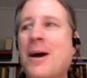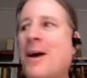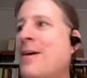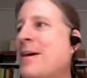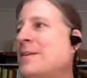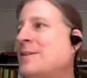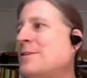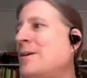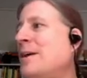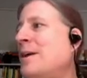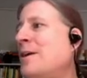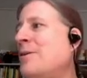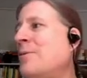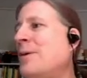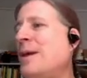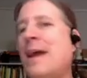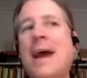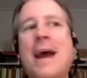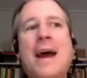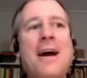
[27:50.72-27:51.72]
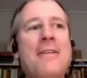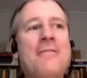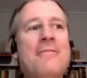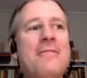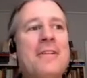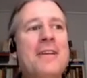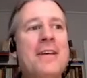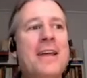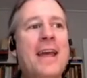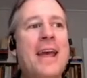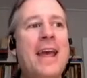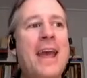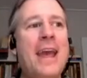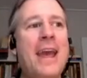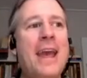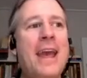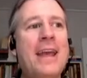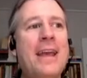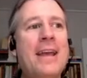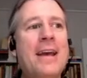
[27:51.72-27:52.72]
All right, so here we have
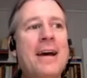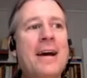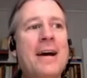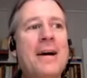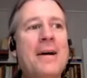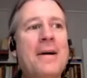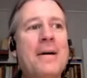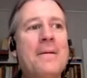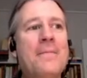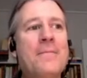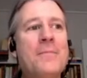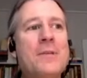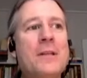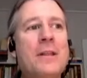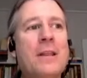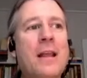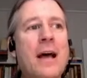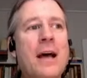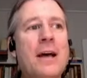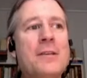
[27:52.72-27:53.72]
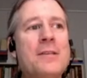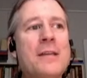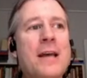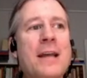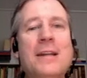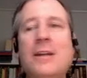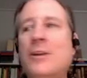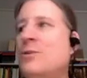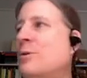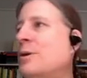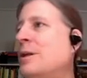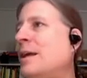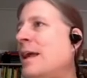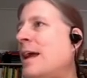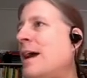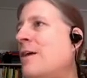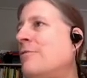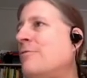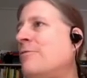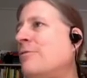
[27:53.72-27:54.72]
signed into an
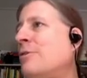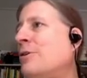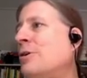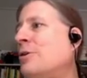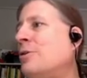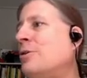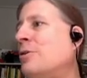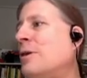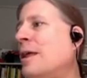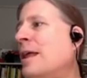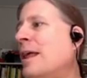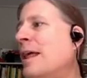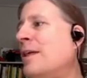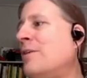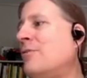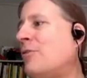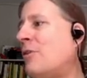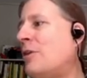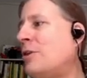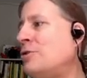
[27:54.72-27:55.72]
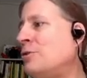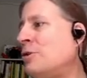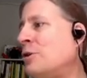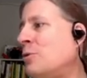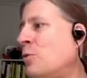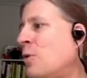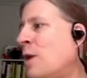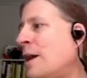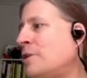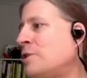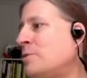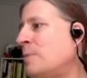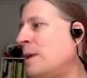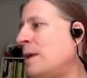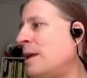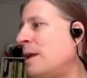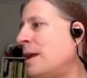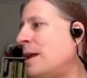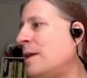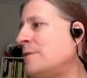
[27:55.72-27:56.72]
account for you so that you can watch
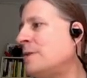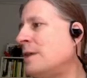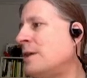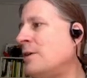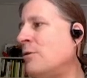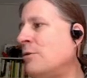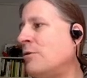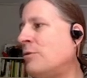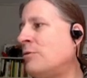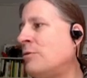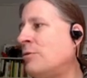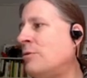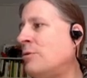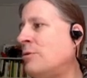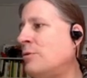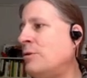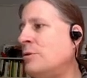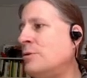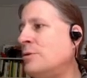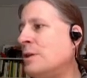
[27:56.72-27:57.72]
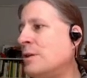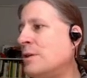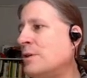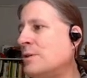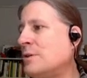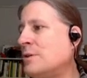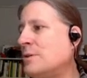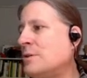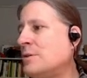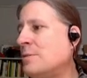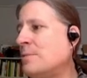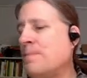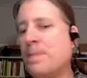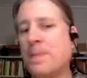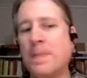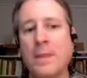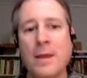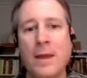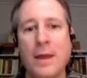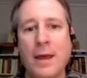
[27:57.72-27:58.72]
me as I go through using the system.
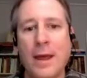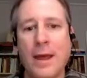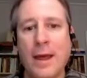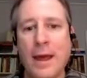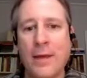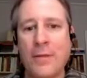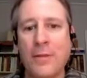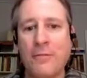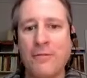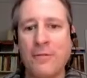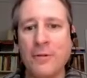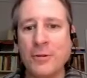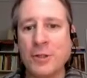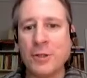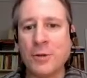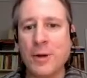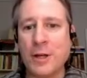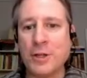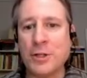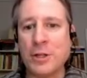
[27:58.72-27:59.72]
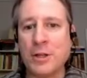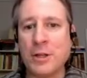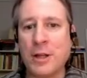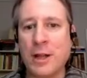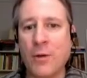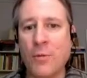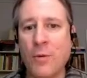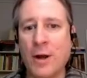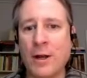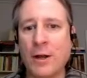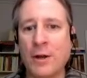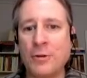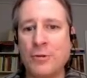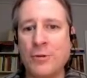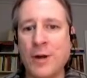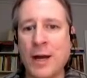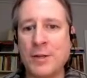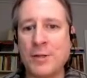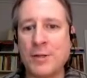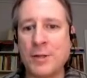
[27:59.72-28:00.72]
And the first question that I want to
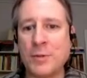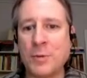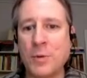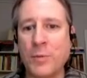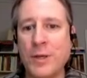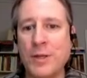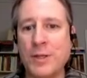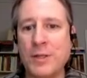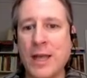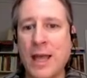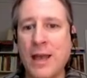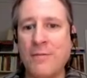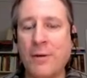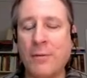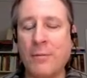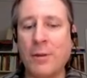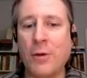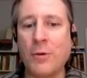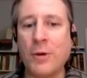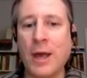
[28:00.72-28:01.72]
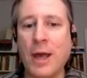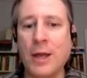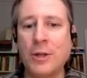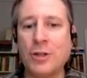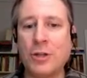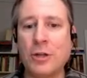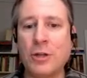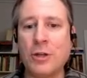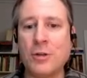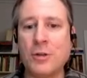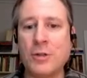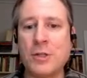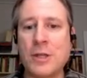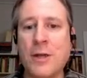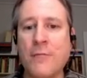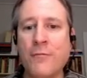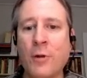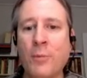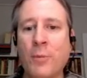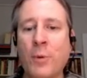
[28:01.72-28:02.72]
address is when we save a location. There's
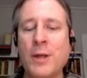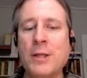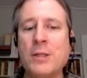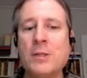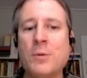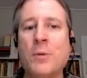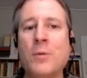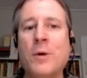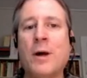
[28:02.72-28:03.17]
several points we